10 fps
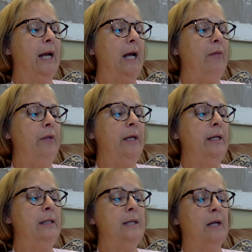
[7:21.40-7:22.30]
And
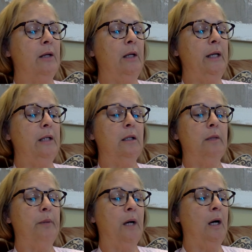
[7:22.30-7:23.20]
then down the length of
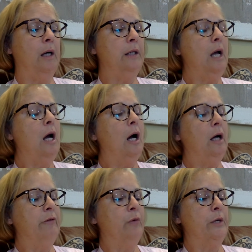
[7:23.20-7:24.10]
the pond,
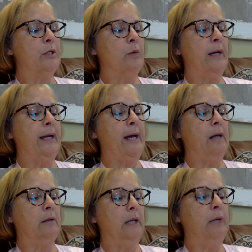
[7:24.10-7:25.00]
a voice rang out.